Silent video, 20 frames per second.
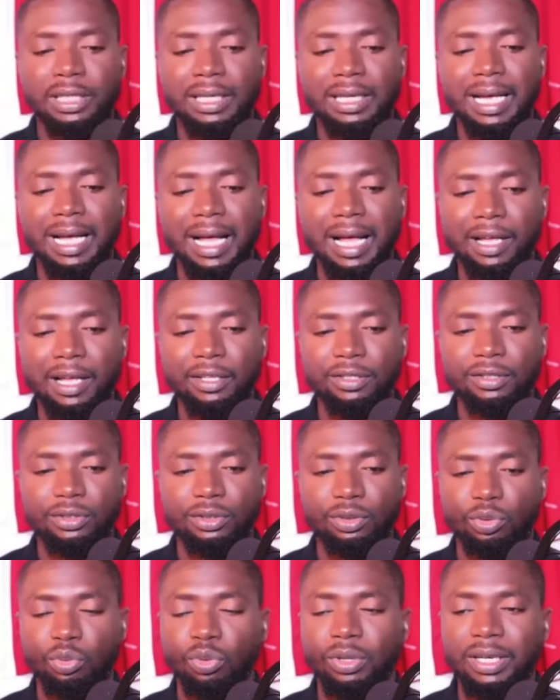has
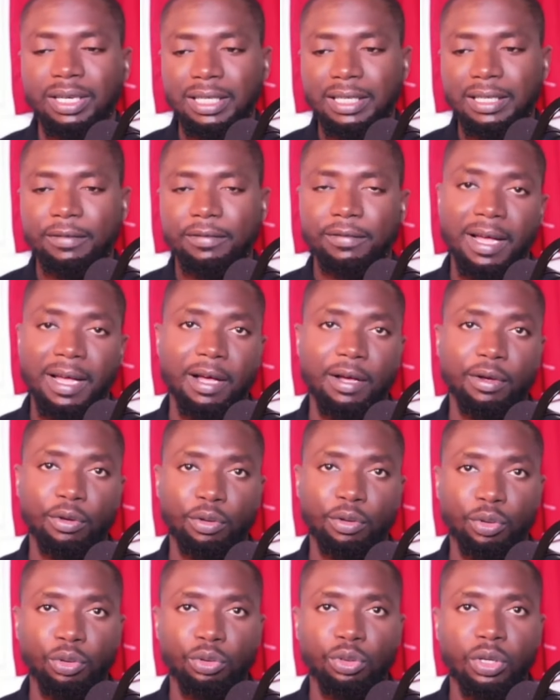to leave and
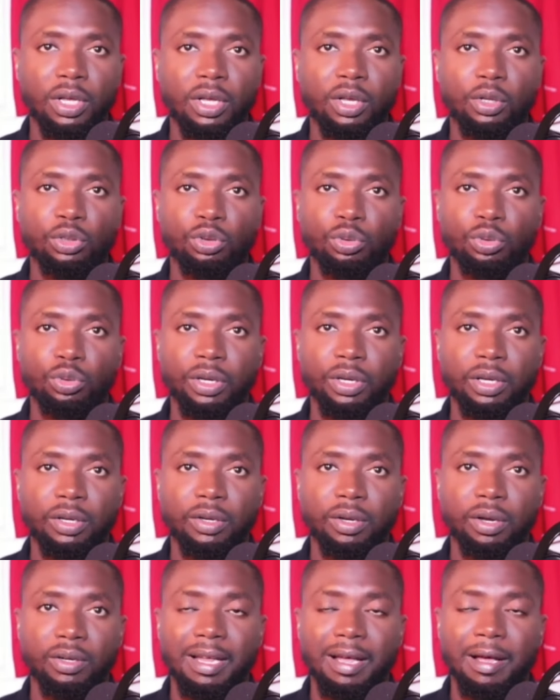go to
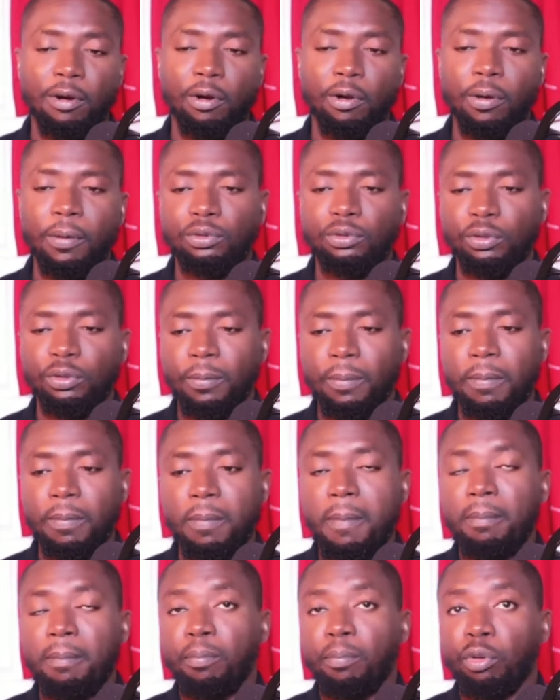another club to
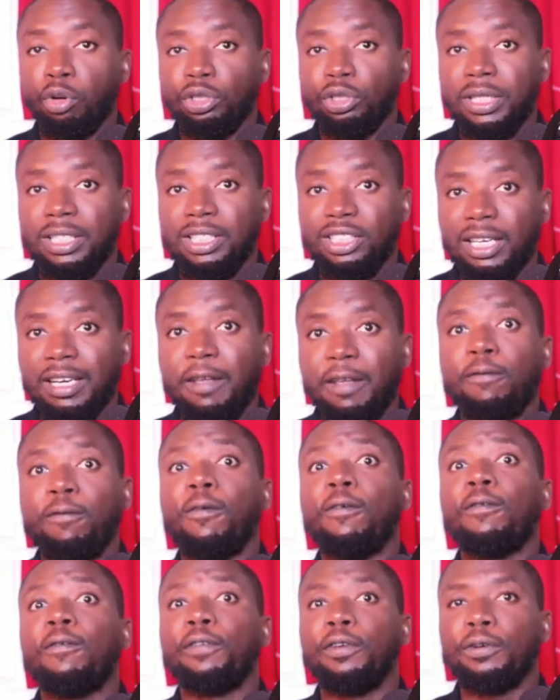potentially
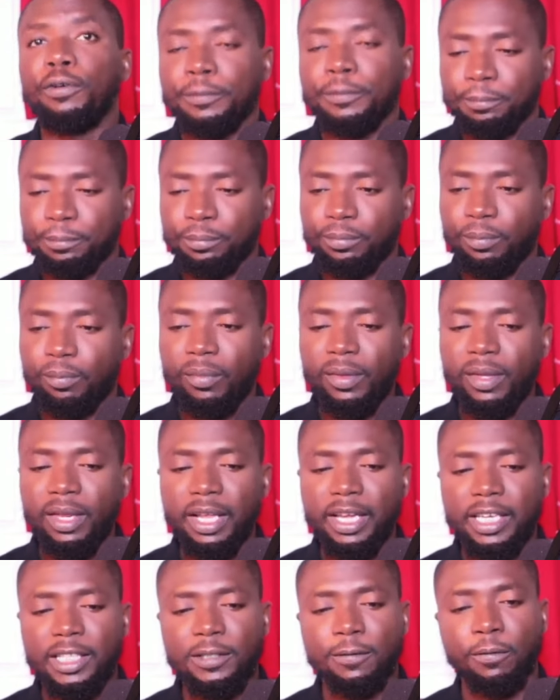fulfill
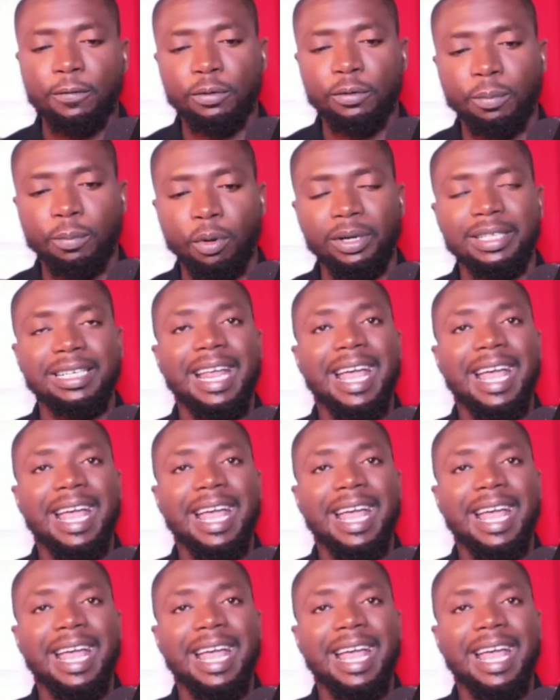his footballing